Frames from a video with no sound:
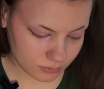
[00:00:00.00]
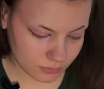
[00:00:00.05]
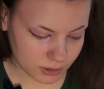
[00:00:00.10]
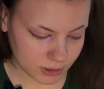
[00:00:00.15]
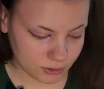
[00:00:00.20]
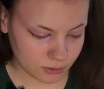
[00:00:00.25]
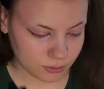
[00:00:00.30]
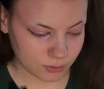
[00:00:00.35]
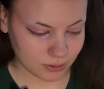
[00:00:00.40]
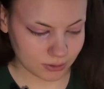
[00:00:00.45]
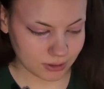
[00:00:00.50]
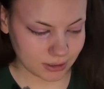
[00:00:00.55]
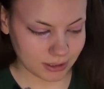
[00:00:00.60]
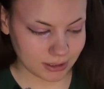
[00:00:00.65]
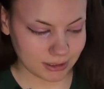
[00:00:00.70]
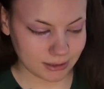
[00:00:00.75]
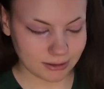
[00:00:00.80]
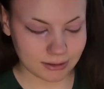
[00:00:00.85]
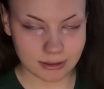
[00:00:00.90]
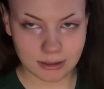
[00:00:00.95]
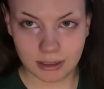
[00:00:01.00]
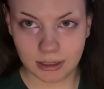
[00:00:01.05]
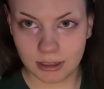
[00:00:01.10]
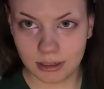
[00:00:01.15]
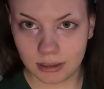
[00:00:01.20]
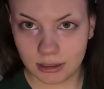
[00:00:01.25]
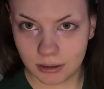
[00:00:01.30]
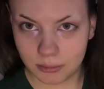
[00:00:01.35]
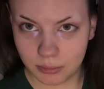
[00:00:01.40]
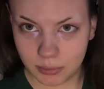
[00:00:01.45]
This one is
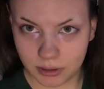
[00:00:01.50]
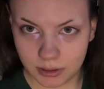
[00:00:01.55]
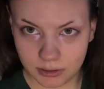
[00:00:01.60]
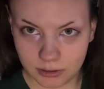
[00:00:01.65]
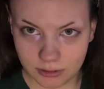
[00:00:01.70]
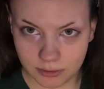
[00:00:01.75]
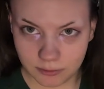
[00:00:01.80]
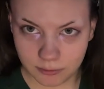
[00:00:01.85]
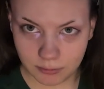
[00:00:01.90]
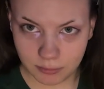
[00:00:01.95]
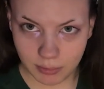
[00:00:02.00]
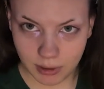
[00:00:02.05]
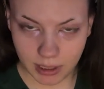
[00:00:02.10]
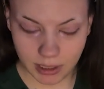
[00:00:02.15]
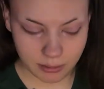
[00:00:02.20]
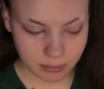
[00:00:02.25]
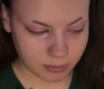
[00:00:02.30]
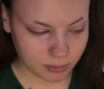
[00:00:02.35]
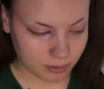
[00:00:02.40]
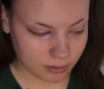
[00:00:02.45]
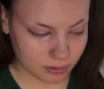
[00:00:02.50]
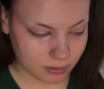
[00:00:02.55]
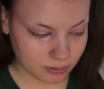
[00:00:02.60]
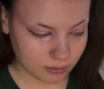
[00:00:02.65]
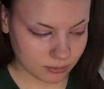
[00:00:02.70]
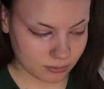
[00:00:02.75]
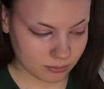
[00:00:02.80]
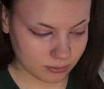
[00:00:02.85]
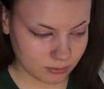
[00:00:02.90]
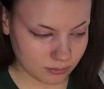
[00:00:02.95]
like a piece of paper.
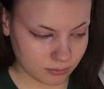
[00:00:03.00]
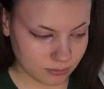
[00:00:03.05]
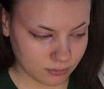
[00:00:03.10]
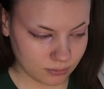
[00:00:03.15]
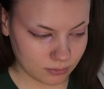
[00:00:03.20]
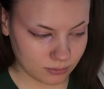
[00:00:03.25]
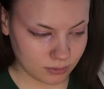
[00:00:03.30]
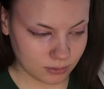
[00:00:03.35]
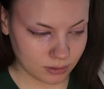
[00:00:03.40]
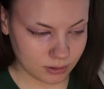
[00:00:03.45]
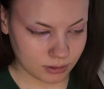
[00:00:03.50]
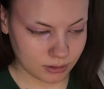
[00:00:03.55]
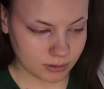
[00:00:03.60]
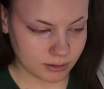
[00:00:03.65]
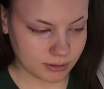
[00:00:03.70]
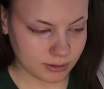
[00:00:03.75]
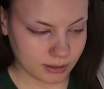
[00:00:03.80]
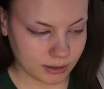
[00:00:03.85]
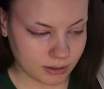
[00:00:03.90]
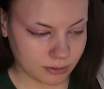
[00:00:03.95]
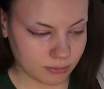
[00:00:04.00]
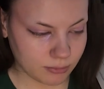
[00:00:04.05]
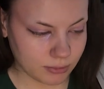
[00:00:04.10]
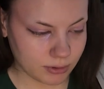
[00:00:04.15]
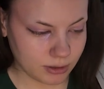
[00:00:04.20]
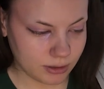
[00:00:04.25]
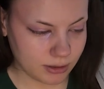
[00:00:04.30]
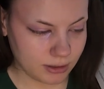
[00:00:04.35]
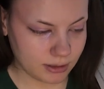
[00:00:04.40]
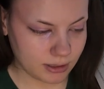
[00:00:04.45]
It's like a
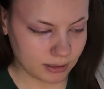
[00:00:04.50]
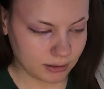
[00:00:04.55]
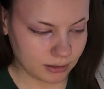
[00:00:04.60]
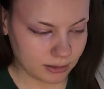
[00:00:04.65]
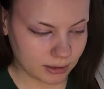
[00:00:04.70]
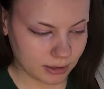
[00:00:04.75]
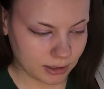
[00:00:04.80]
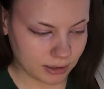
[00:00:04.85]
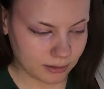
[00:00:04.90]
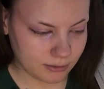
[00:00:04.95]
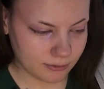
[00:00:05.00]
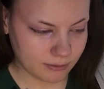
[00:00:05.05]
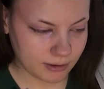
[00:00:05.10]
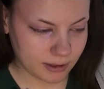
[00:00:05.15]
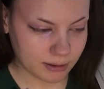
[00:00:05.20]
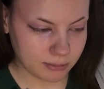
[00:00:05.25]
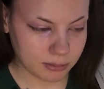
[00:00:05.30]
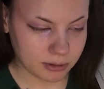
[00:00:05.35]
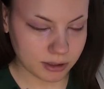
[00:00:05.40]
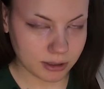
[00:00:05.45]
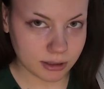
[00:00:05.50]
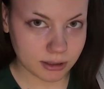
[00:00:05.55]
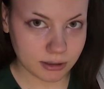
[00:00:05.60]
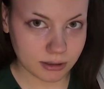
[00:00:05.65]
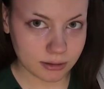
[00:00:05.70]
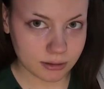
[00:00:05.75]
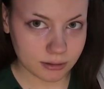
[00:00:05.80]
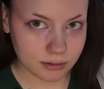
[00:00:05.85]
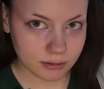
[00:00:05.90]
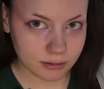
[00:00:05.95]
really delicate fabric.
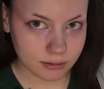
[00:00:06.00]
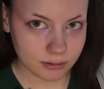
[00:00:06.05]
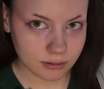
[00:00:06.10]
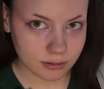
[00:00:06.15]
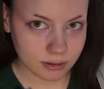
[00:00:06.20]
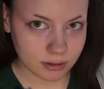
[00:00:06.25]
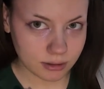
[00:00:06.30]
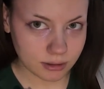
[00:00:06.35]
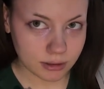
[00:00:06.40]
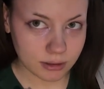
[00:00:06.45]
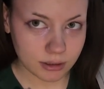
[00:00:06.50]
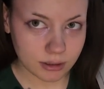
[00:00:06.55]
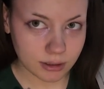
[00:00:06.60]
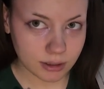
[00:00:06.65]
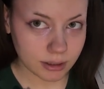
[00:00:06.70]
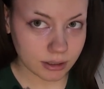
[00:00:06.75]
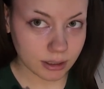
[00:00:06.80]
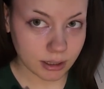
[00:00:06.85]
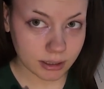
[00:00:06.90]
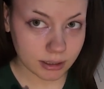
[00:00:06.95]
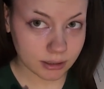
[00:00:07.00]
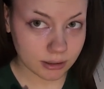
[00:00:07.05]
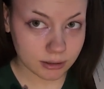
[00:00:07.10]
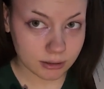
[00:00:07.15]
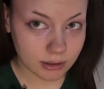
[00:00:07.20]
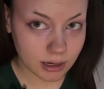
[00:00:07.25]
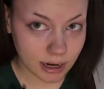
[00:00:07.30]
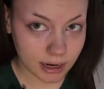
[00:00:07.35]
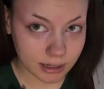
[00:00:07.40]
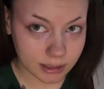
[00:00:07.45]
I
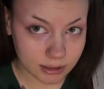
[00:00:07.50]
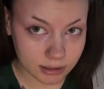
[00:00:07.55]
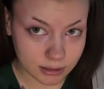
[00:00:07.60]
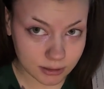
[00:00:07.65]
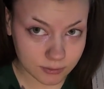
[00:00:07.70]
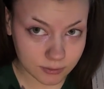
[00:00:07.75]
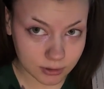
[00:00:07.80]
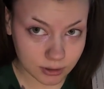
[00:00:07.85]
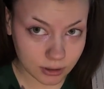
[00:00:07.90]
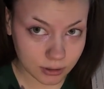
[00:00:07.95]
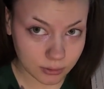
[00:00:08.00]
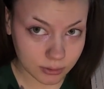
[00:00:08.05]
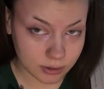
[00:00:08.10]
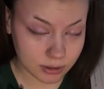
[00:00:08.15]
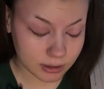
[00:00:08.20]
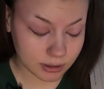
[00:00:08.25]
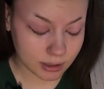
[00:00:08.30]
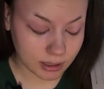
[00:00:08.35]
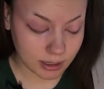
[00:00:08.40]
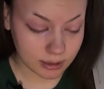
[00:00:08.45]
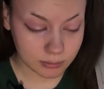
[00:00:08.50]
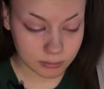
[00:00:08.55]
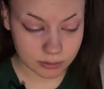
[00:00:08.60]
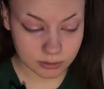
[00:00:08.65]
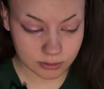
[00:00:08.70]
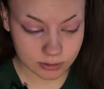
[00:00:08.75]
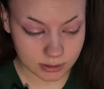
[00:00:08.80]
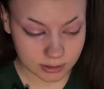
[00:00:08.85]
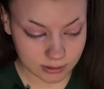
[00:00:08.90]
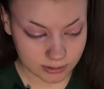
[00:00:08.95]
didn't even know that that
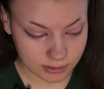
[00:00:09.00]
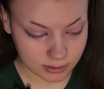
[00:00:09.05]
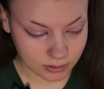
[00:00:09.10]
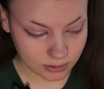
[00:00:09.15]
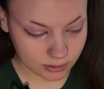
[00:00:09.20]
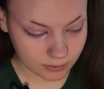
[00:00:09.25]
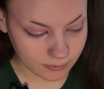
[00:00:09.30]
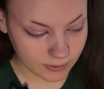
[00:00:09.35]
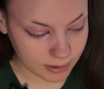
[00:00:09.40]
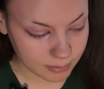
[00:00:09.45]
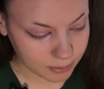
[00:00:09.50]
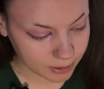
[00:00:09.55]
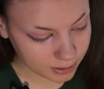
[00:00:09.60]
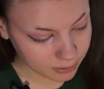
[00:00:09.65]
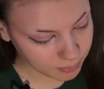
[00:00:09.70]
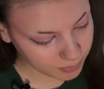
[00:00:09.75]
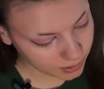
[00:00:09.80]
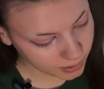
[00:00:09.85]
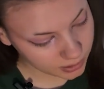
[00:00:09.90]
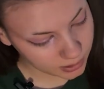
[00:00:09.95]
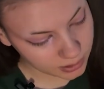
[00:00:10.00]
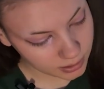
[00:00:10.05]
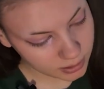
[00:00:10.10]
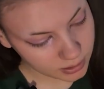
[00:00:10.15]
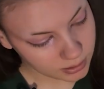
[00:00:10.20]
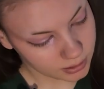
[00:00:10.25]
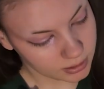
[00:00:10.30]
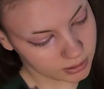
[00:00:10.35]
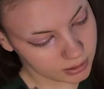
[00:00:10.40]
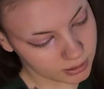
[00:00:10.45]
was considered a fabric, but
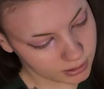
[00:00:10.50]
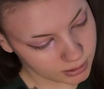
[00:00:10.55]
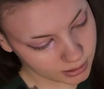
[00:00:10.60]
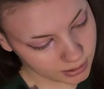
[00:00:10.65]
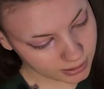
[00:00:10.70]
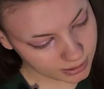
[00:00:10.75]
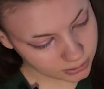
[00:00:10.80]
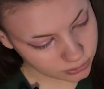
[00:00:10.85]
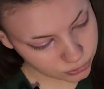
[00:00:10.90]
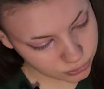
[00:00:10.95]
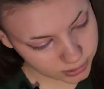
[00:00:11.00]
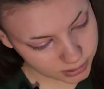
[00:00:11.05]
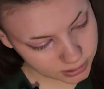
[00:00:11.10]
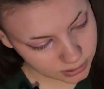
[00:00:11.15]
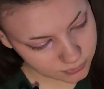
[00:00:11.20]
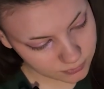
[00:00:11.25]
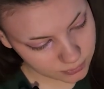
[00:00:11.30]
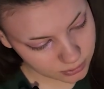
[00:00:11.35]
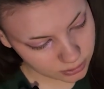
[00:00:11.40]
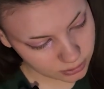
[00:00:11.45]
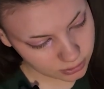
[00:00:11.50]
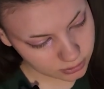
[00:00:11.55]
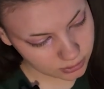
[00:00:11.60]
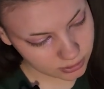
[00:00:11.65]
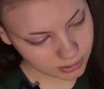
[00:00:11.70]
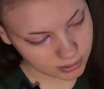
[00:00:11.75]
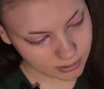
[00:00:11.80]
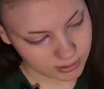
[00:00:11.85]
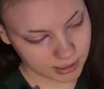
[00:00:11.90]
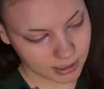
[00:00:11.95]
it transferred onto
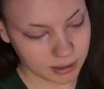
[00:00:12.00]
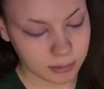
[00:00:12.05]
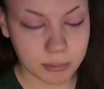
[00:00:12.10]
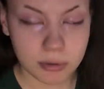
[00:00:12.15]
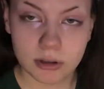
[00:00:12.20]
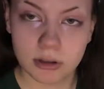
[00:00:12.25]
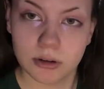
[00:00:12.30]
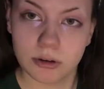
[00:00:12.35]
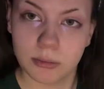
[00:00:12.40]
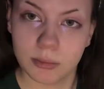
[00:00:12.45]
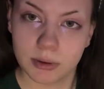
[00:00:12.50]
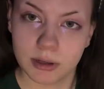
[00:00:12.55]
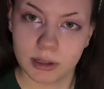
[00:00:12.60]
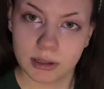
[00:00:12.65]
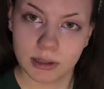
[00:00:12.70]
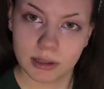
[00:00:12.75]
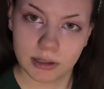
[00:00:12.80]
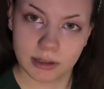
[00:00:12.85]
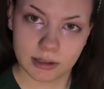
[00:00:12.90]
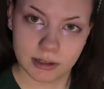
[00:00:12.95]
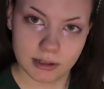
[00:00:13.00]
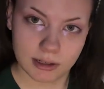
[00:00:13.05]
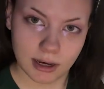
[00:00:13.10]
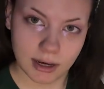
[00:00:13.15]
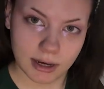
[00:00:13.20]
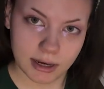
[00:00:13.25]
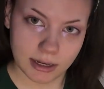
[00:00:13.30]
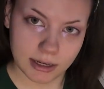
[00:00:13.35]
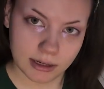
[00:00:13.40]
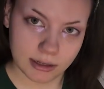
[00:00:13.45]
the tape a little bit, like the
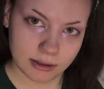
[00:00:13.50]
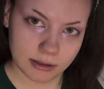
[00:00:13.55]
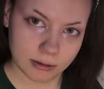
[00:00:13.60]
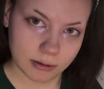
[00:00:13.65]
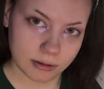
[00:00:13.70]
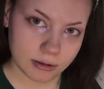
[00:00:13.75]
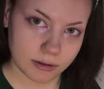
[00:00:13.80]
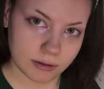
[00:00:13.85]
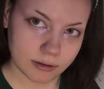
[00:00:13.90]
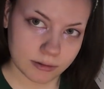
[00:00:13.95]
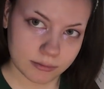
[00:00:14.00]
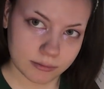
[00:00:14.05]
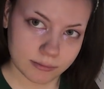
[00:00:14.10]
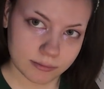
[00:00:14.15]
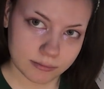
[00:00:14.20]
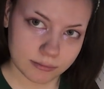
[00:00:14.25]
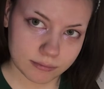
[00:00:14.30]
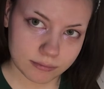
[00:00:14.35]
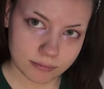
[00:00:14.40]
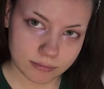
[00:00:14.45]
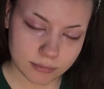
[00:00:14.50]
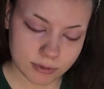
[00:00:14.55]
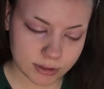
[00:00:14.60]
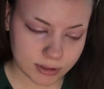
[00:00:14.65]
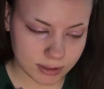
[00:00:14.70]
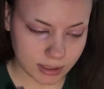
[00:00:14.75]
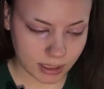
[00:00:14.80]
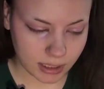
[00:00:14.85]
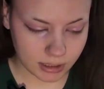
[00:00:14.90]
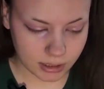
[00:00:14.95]
dye
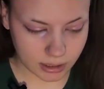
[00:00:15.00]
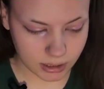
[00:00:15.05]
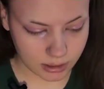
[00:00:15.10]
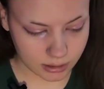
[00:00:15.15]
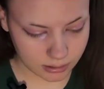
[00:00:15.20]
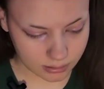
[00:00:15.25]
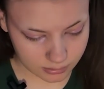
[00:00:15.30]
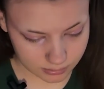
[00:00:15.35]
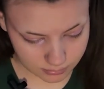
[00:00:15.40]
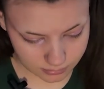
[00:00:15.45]
stained it.